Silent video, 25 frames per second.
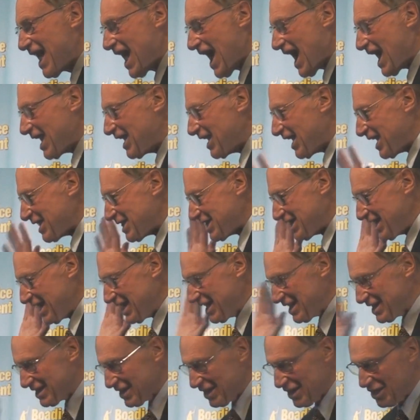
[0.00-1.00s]
and I
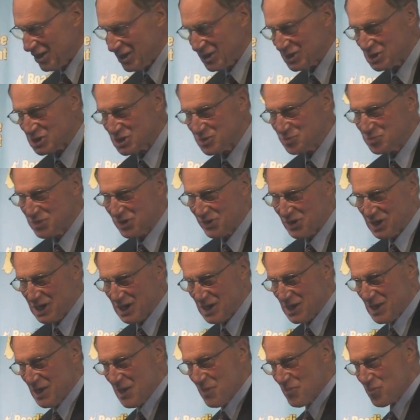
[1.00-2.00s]
think that her
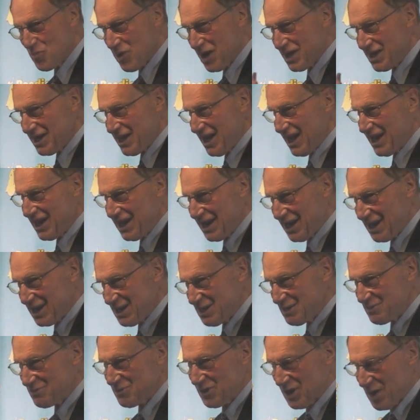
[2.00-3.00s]
spirit may yet
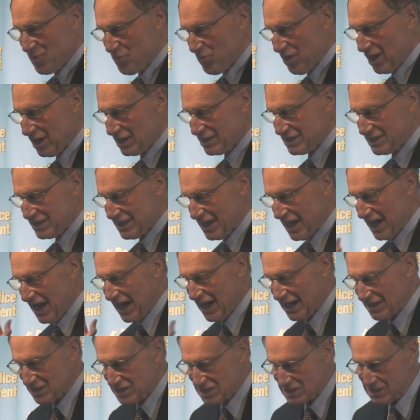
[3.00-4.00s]
live amongst
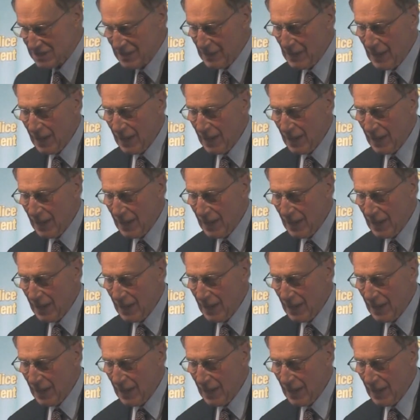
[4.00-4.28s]
us.